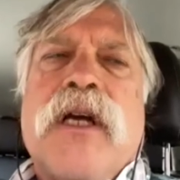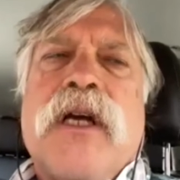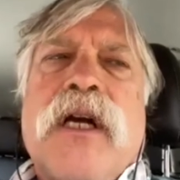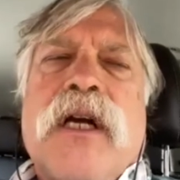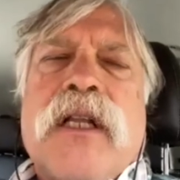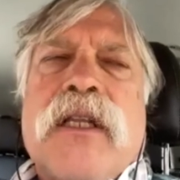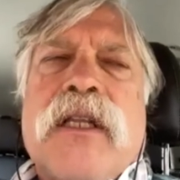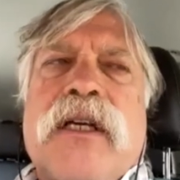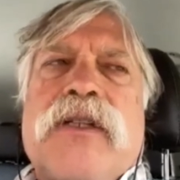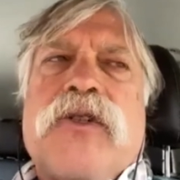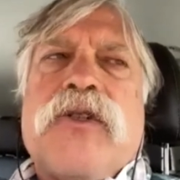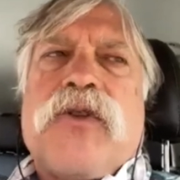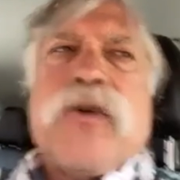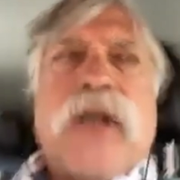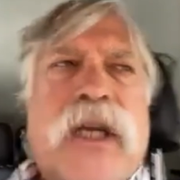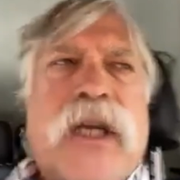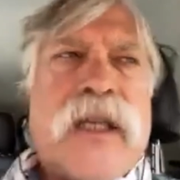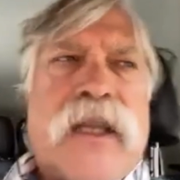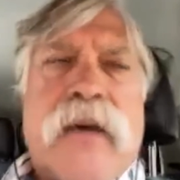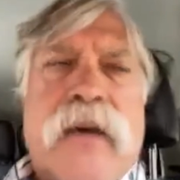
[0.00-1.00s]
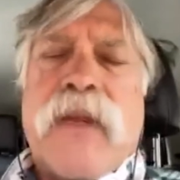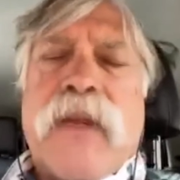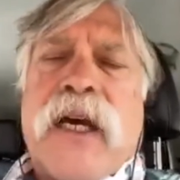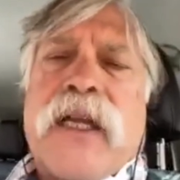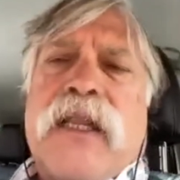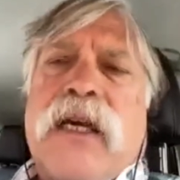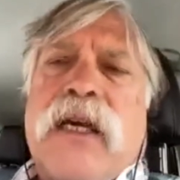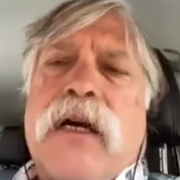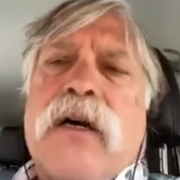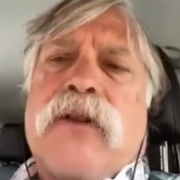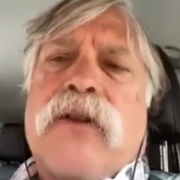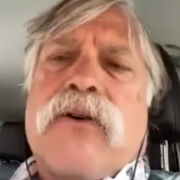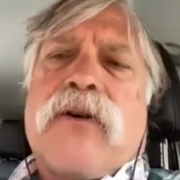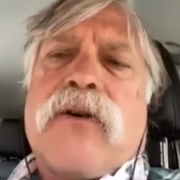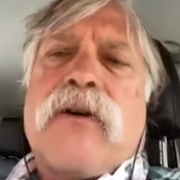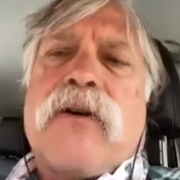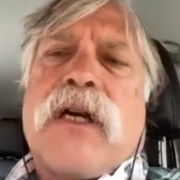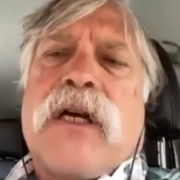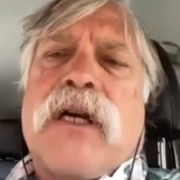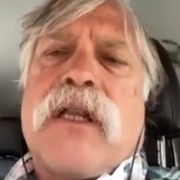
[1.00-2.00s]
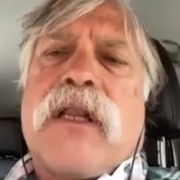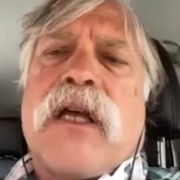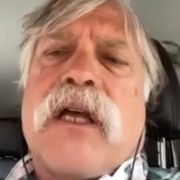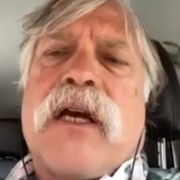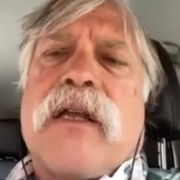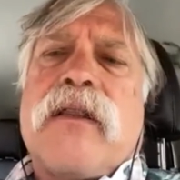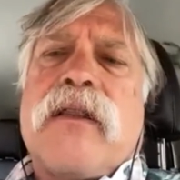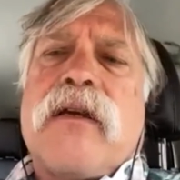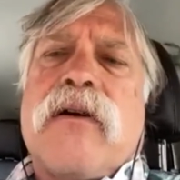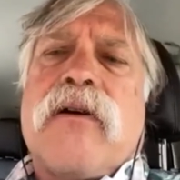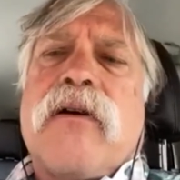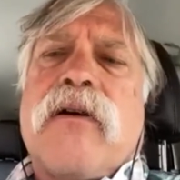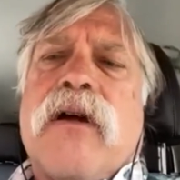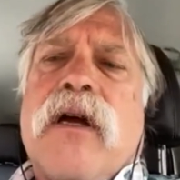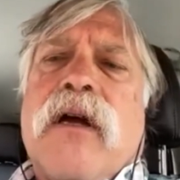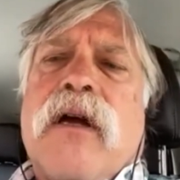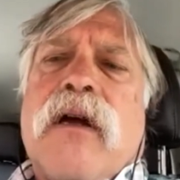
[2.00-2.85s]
less treating them like the other and like they're